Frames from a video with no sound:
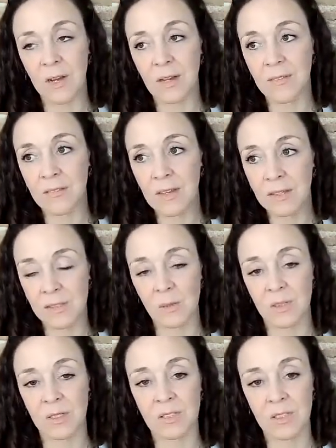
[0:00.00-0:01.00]
And that's
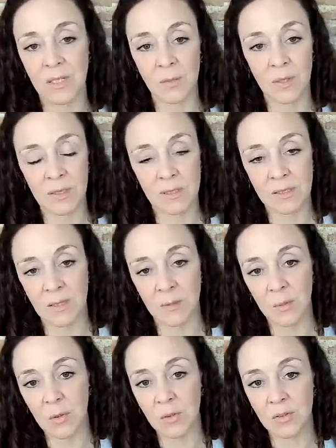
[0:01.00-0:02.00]
why shadow work is so
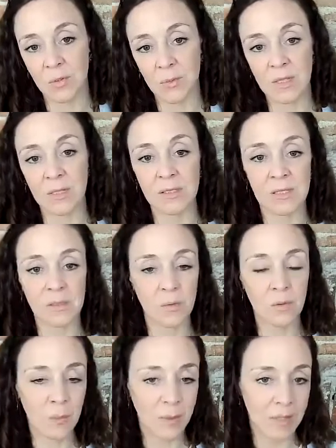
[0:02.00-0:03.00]
important, because it's
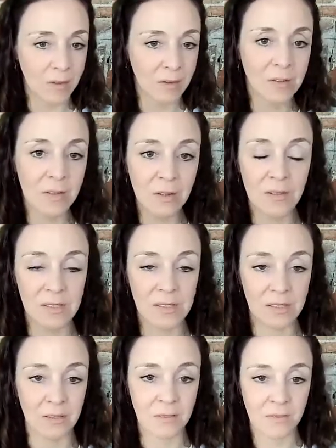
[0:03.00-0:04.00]
all about know
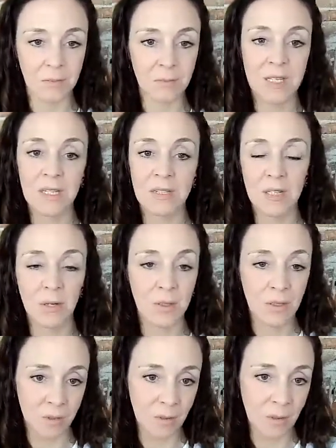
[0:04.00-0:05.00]
thyself, me
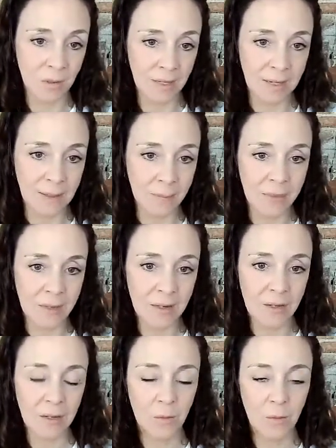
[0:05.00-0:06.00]
knowing who I am,
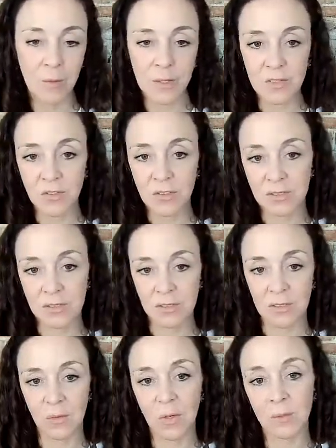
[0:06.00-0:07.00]
what my triggers
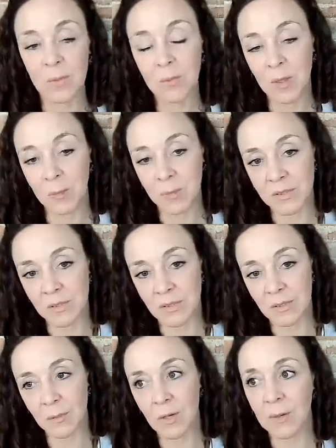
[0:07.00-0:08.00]
are, what my problems
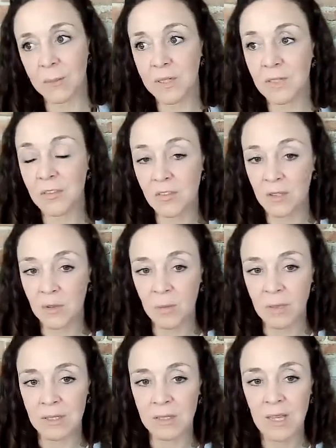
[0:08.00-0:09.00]
are, what I'm going to struggle
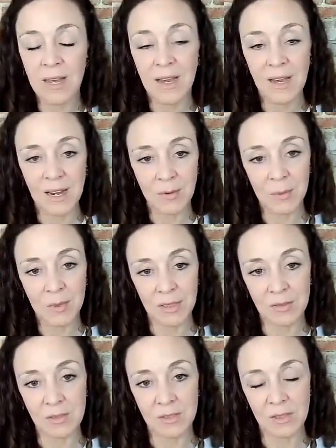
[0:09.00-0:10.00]
with, how I'm
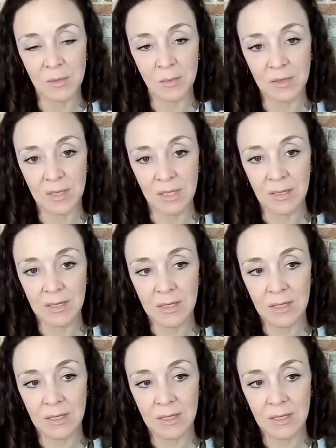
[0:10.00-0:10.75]
going to deal with that.